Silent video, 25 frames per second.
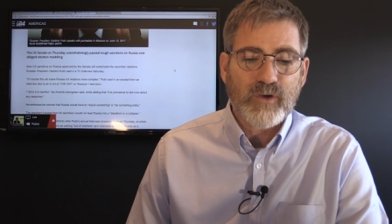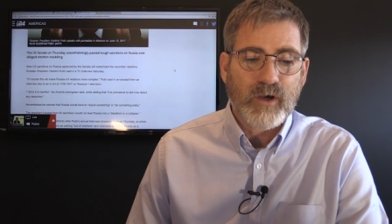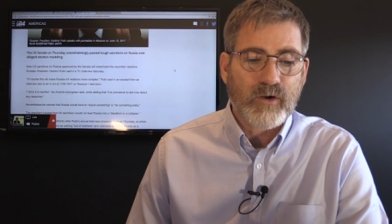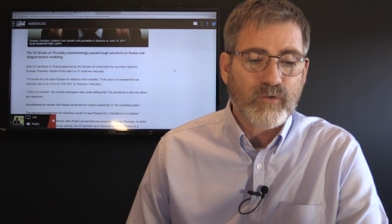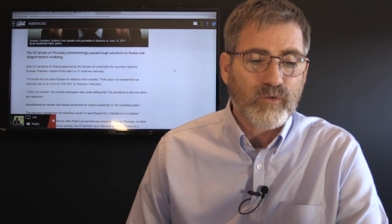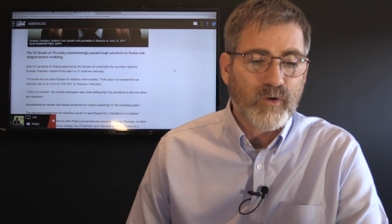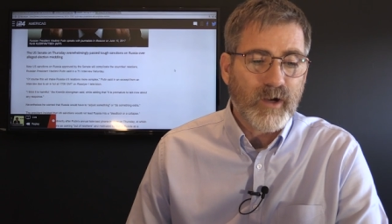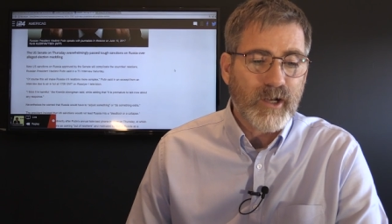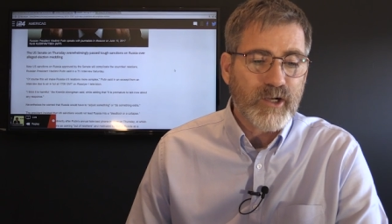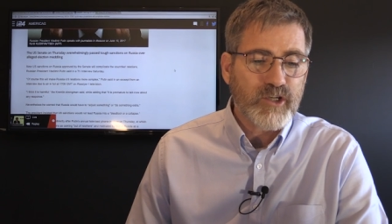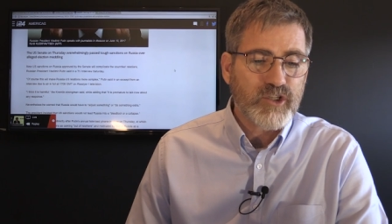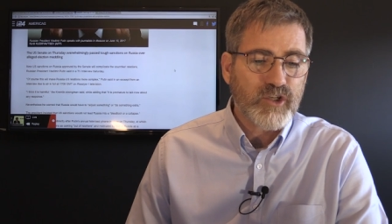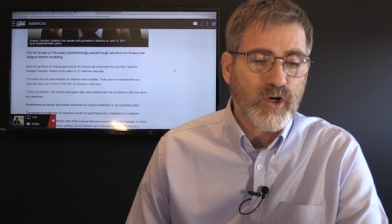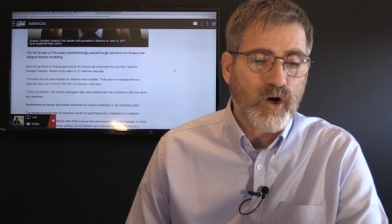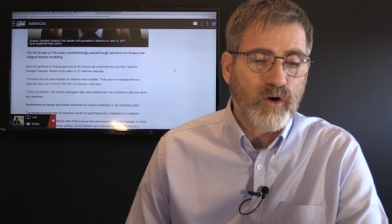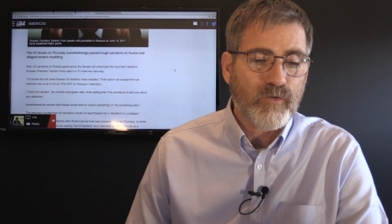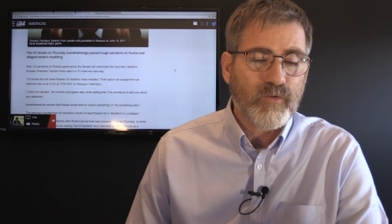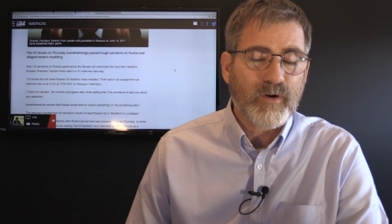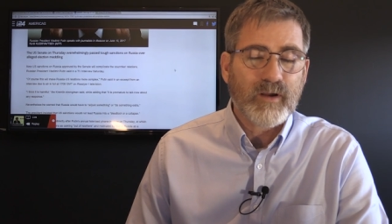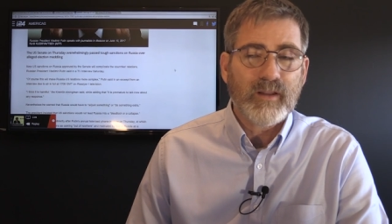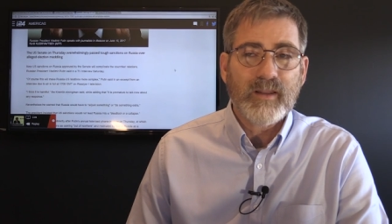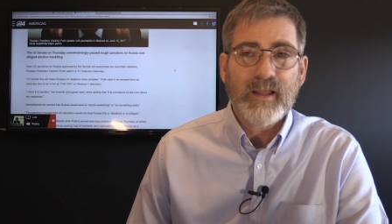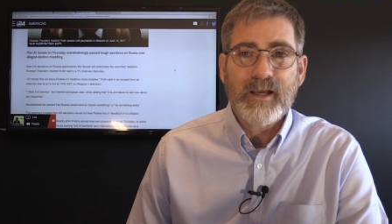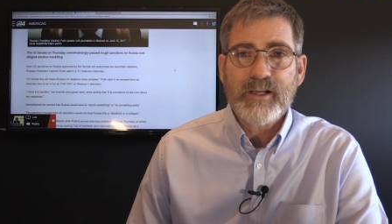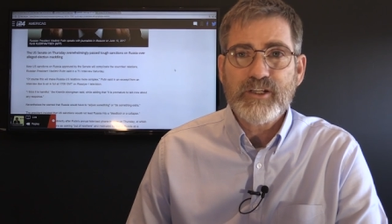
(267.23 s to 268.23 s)
on Russia
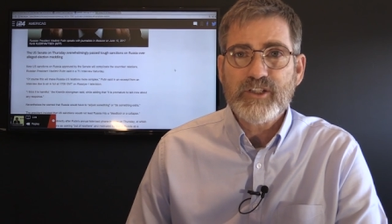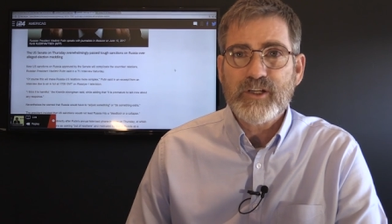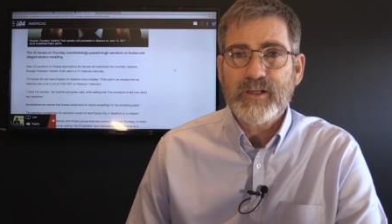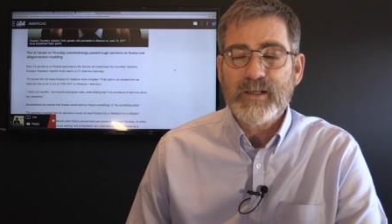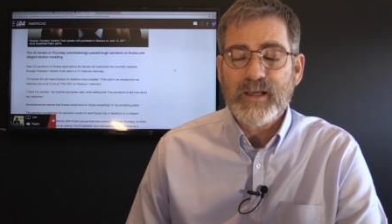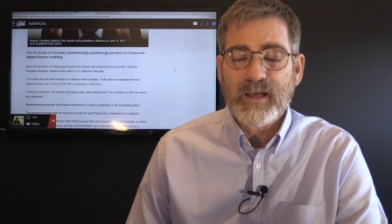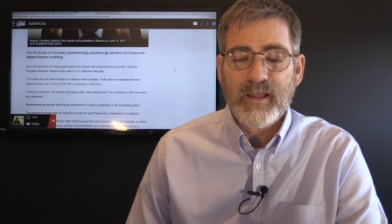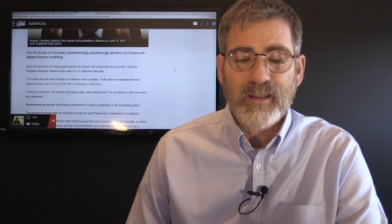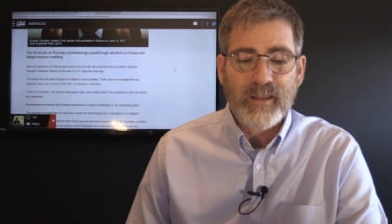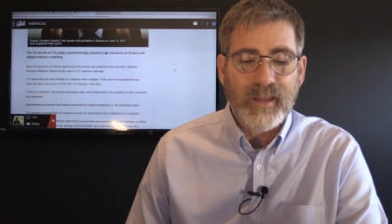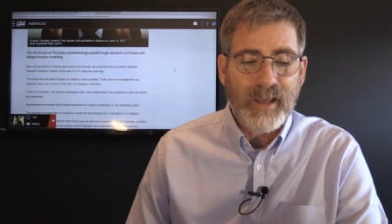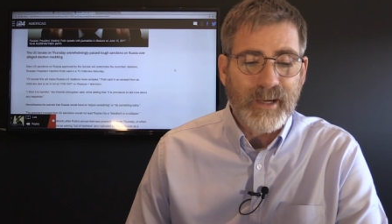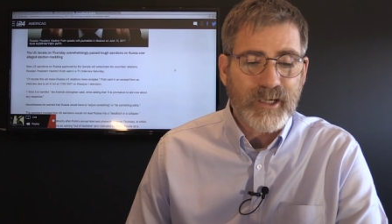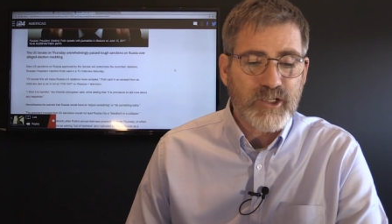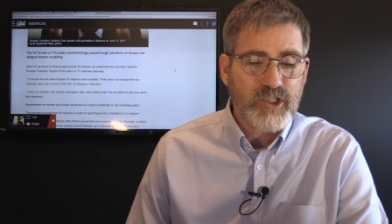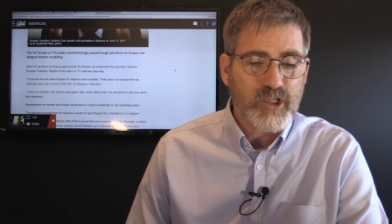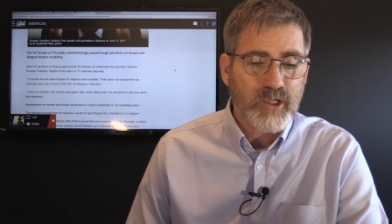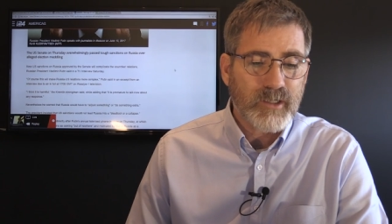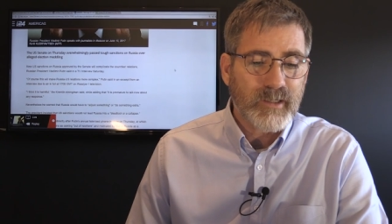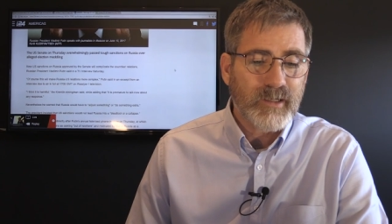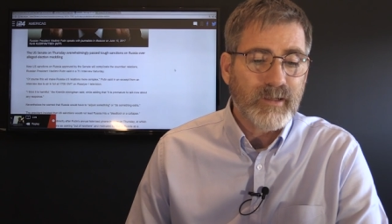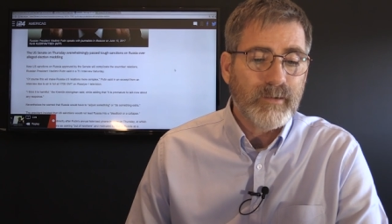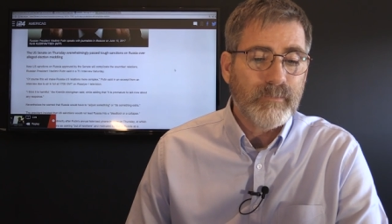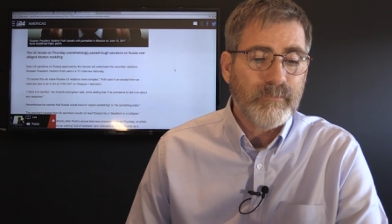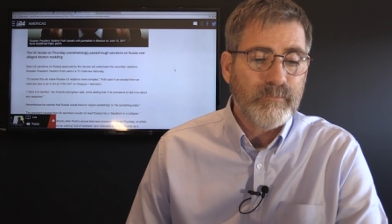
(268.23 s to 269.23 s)
over alleged
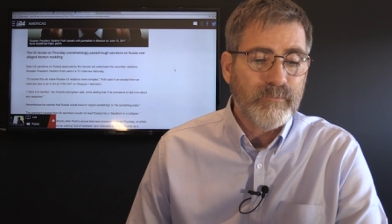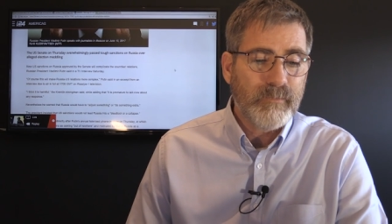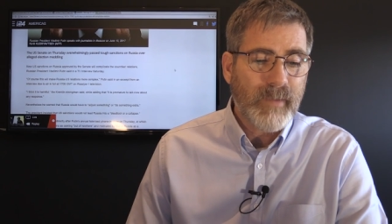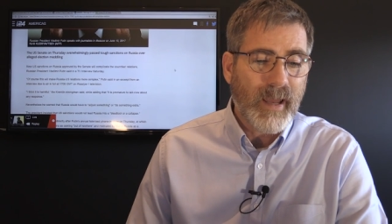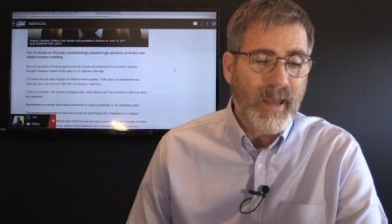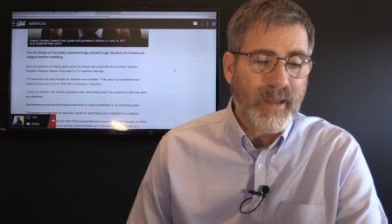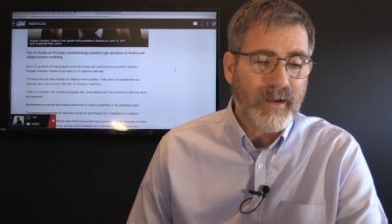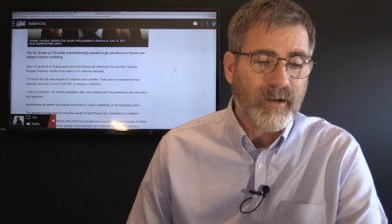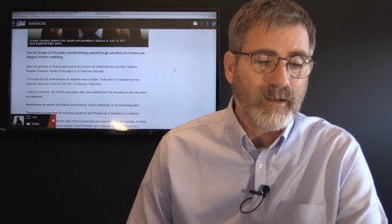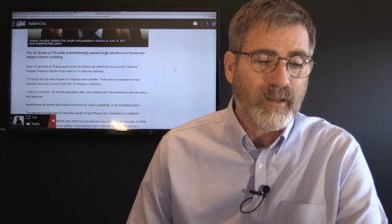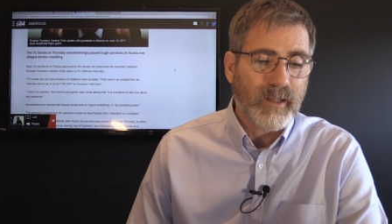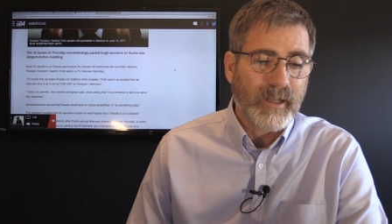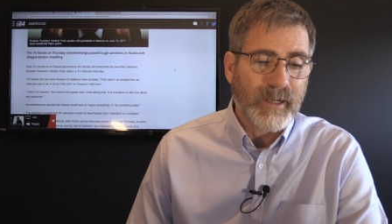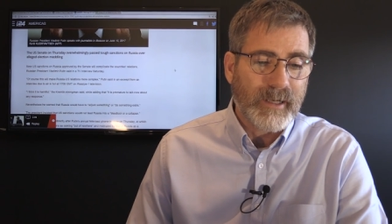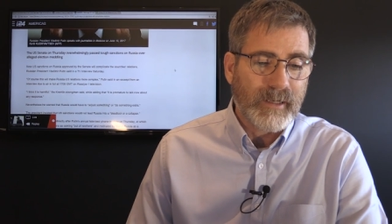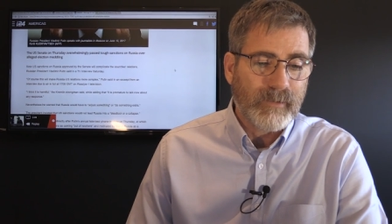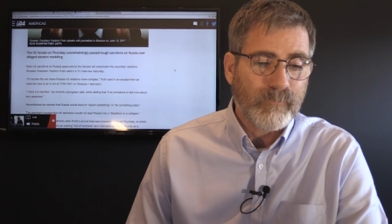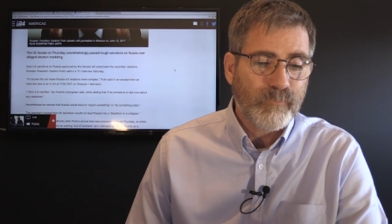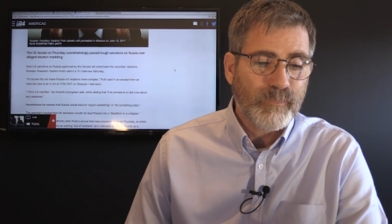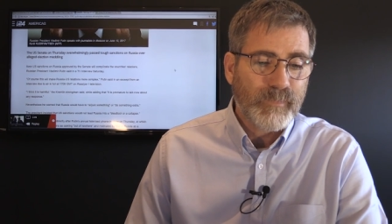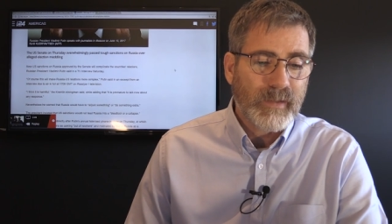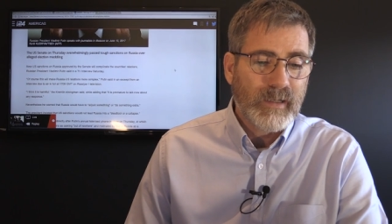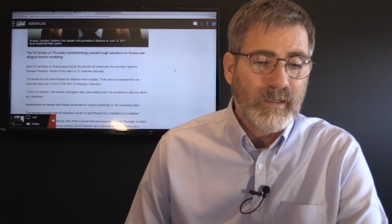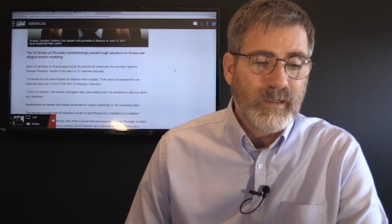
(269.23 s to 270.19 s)
election meddling.